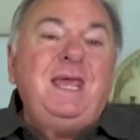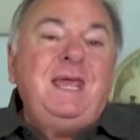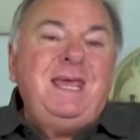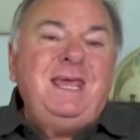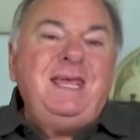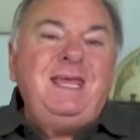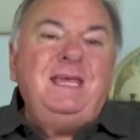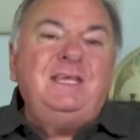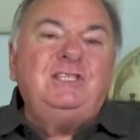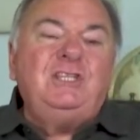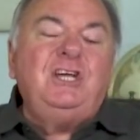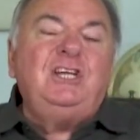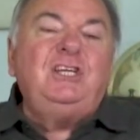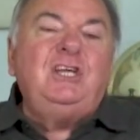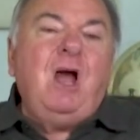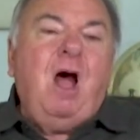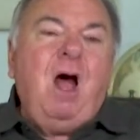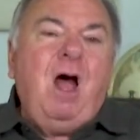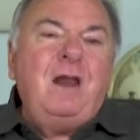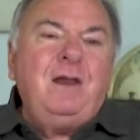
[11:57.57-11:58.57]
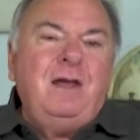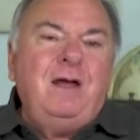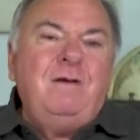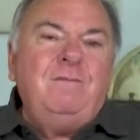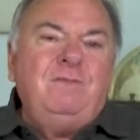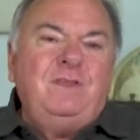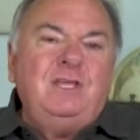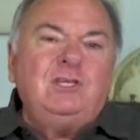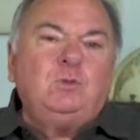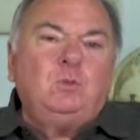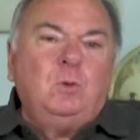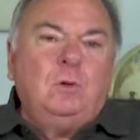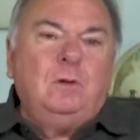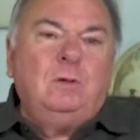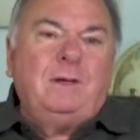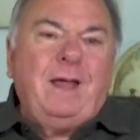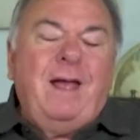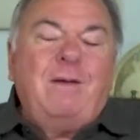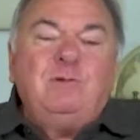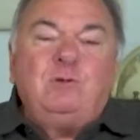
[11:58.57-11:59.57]
He is the God of this
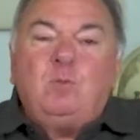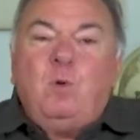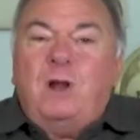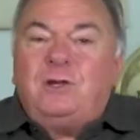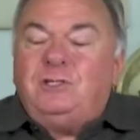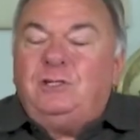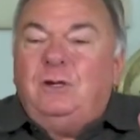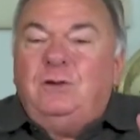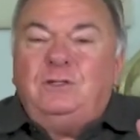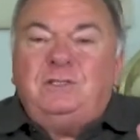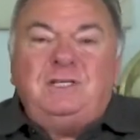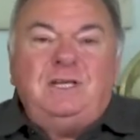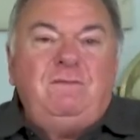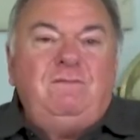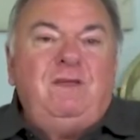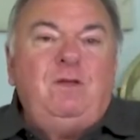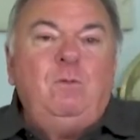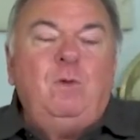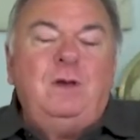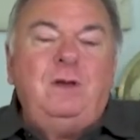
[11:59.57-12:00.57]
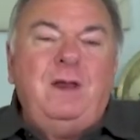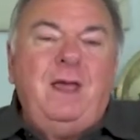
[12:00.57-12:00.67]
world. I was watching on TV one